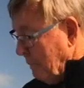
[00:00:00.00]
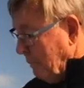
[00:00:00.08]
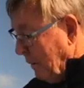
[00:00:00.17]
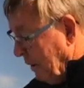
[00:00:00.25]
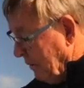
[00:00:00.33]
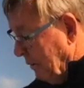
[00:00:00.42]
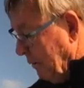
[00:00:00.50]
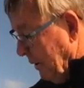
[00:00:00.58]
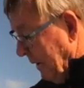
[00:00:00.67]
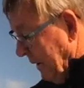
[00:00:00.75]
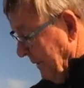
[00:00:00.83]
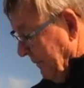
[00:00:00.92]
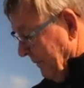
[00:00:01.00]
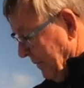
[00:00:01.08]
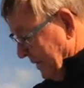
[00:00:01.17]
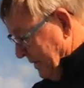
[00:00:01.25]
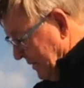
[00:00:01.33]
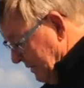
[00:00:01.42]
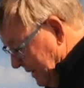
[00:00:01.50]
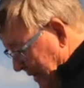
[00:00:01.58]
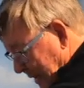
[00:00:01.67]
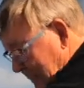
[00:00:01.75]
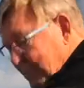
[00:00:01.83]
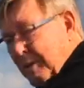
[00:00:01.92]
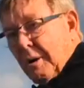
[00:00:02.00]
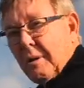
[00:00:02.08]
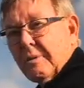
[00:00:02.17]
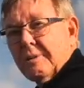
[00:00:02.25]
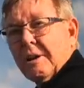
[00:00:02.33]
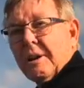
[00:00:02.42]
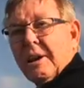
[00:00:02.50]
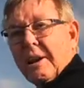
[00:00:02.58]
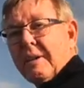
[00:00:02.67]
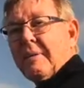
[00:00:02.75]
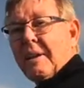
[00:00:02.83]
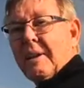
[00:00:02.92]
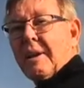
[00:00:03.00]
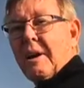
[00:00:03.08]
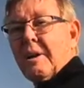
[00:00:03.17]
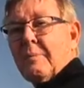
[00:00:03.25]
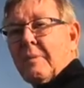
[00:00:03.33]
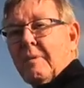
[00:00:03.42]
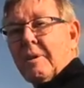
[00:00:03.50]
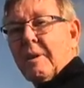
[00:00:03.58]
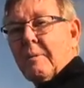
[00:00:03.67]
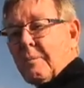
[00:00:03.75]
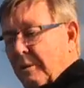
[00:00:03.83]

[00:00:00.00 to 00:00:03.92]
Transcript: pot hauler. This clips on, so you can leave that at home if you don't